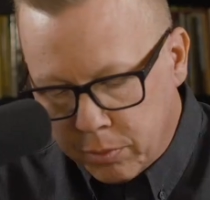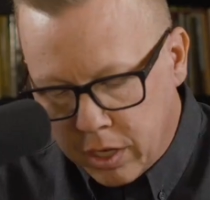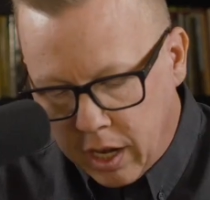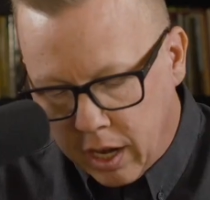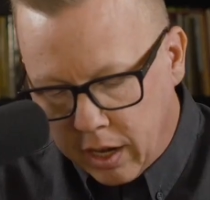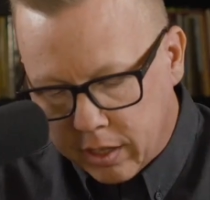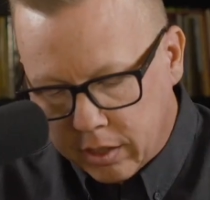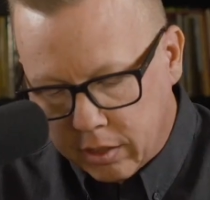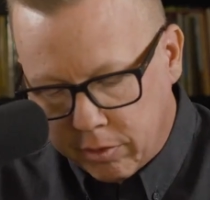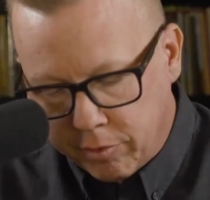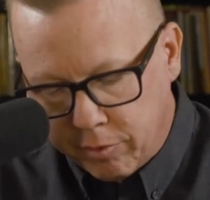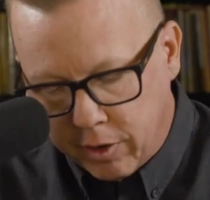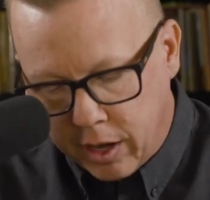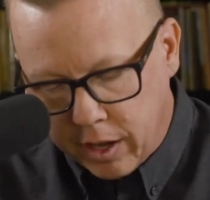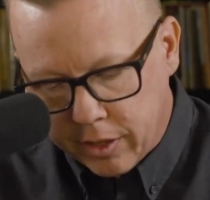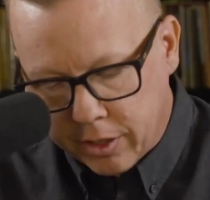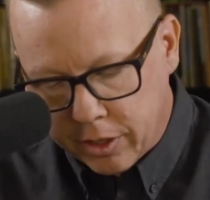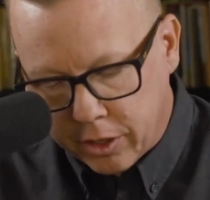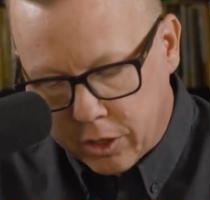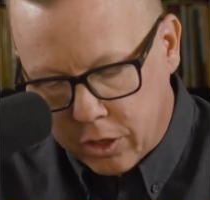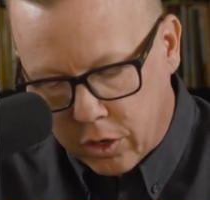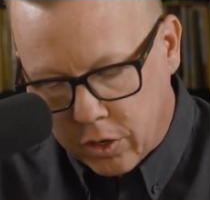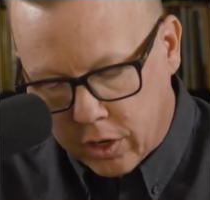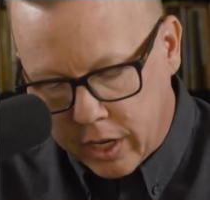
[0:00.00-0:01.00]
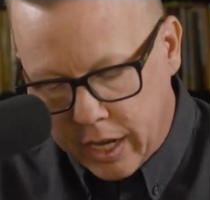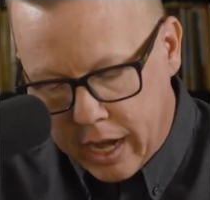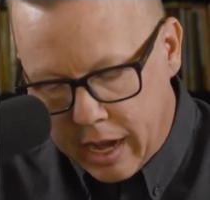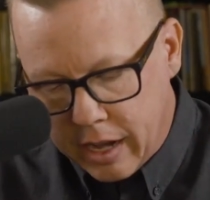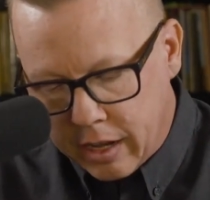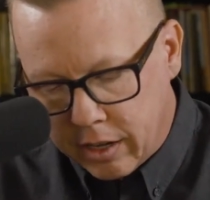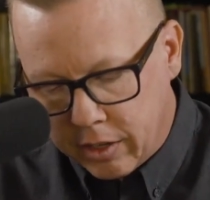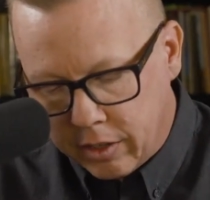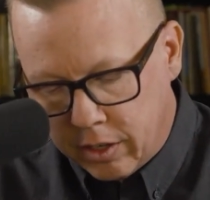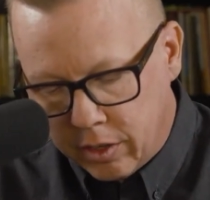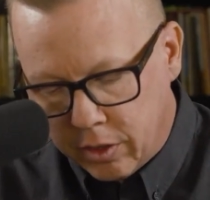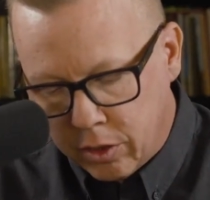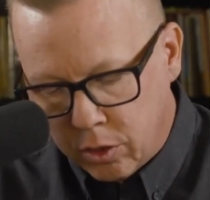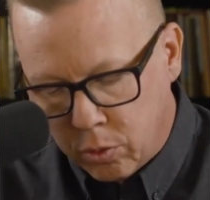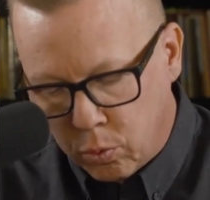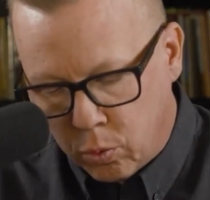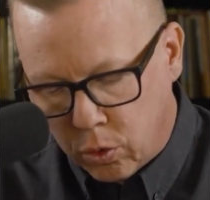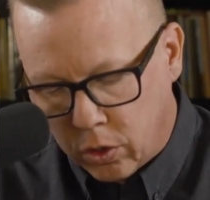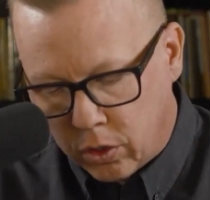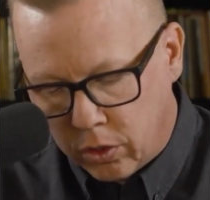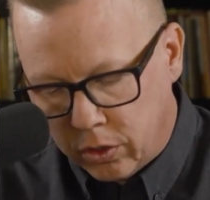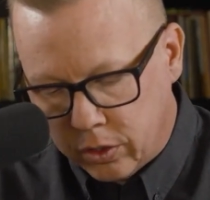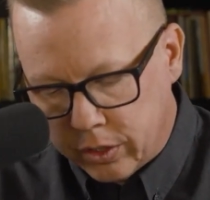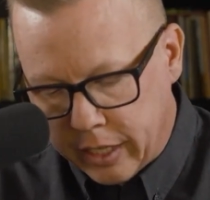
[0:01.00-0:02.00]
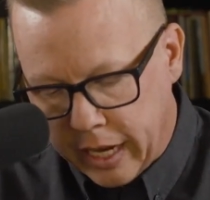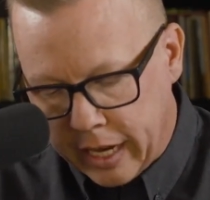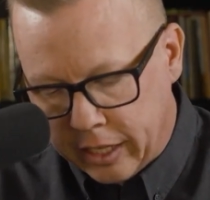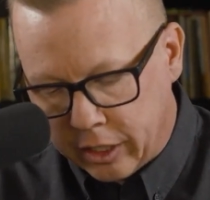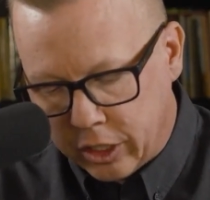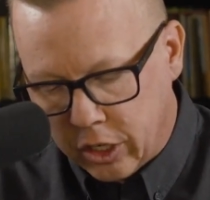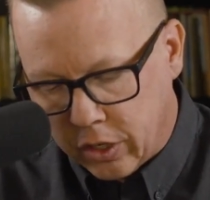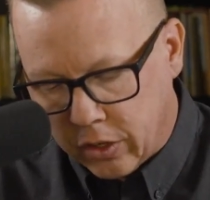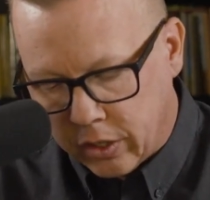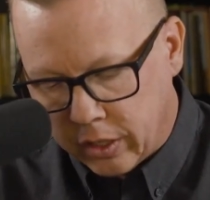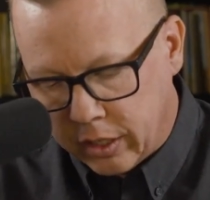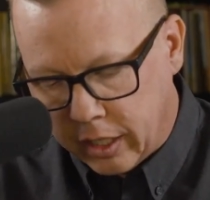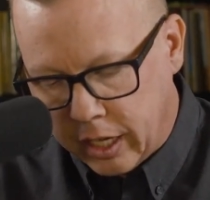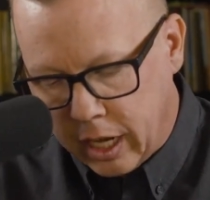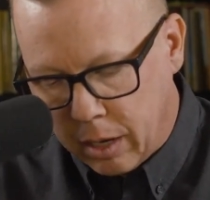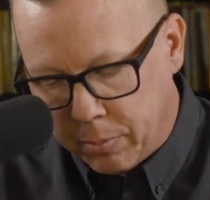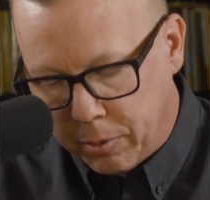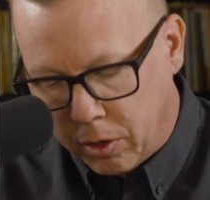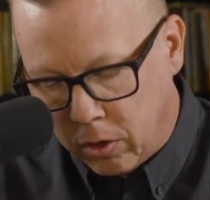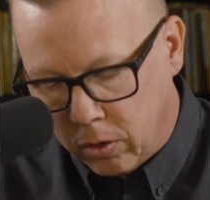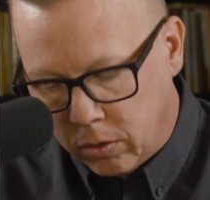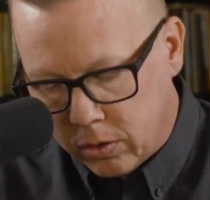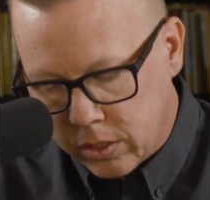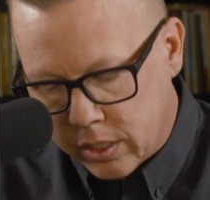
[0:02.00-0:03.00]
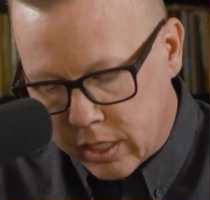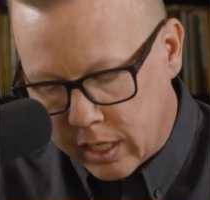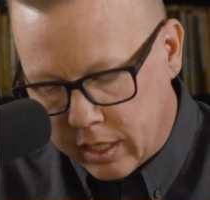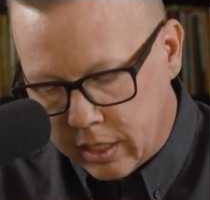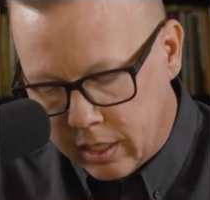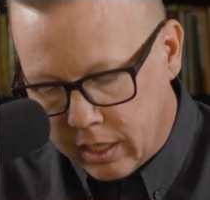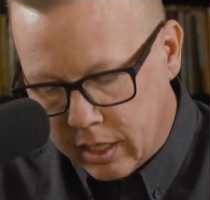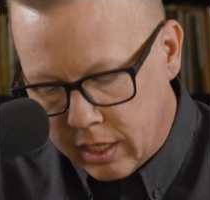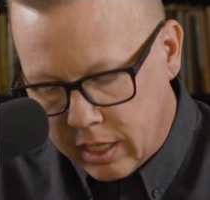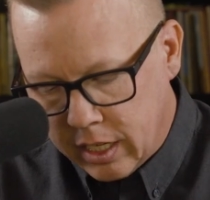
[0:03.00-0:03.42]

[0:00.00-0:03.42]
God the Father created the world and currently upholds it,